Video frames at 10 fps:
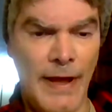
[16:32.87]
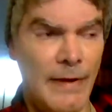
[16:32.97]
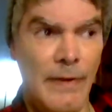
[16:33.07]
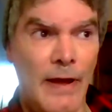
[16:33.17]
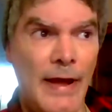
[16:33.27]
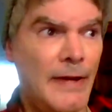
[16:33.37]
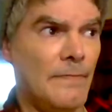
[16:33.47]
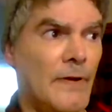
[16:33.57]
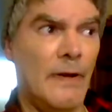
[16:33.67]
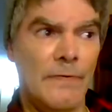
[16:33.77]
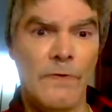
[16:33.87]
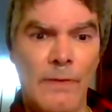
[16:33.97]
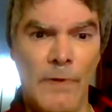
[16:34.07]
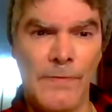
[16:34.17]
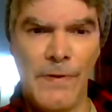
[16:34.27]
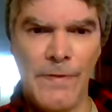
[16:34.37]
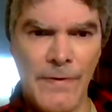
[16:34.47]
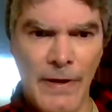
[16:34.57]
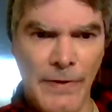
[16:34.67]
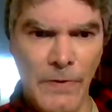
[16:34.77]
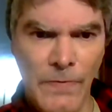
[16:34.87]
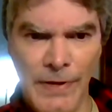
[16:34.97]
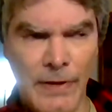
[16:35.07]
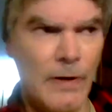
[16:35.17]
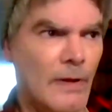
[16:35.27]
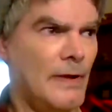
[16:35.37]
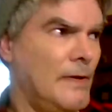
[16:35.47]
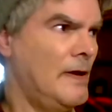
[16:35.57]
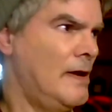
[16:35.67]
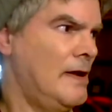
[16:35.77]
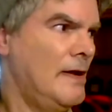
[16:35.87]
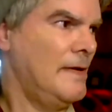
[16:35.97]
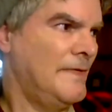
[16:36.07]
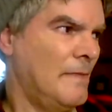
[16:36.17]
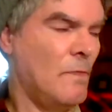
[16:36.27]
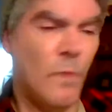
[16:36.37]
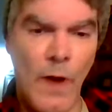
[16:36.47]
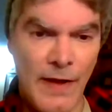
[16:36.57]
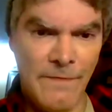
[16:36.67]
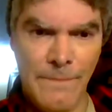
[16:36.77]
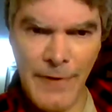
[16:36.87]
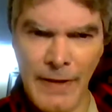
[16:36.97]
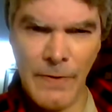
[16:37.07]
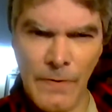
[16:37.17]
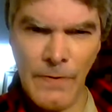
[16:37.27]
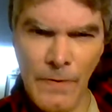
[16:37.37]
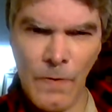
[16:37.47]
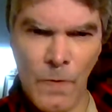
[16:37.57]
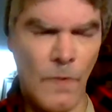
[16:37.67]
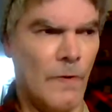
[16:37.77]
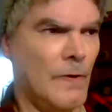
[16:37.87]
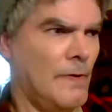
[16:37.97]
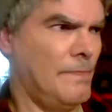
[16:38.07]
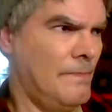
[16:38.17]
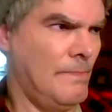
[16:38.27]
And I never got in trouble. So they're not using it on some wife beater or